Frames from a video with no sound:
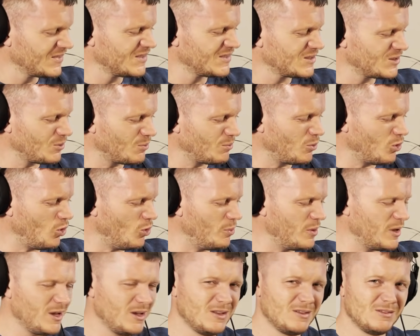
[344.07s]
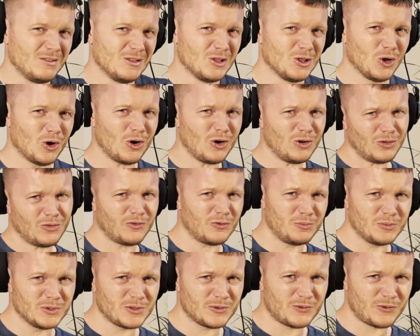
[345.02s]
So Moby learned from
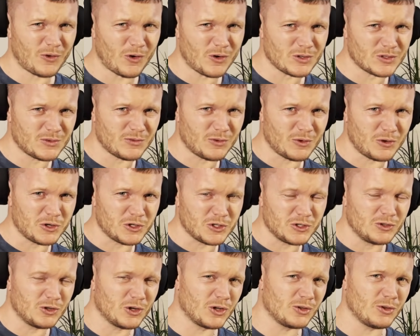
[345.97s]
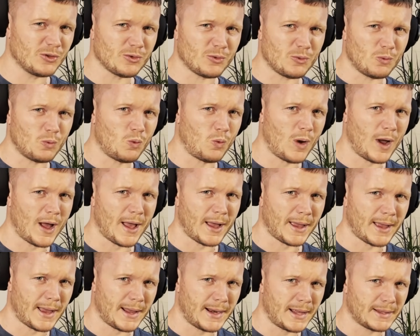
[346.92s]
his first version, took another
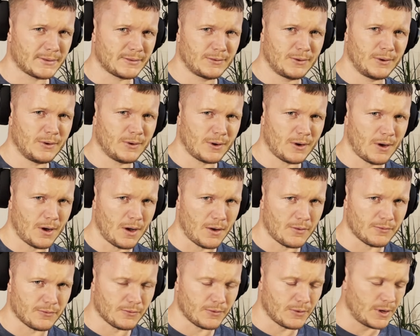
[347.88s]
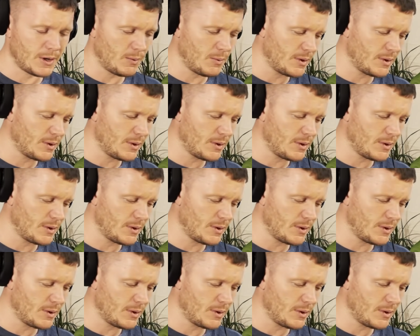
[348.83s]
whack, and that took off, right?